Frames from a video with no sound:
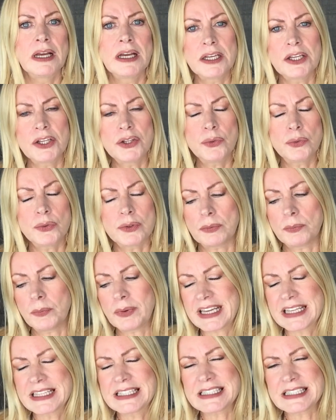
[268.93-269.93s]
you know, we
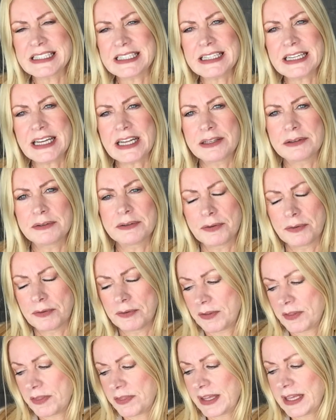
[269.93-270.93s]
can see it in,
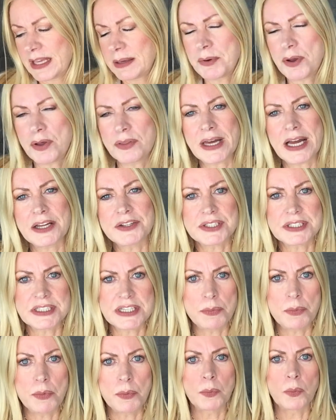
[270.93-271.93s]
think about that just now
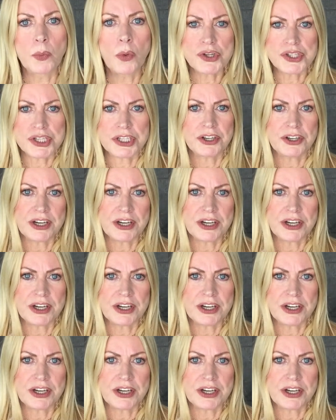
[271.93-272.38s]
when we're washing our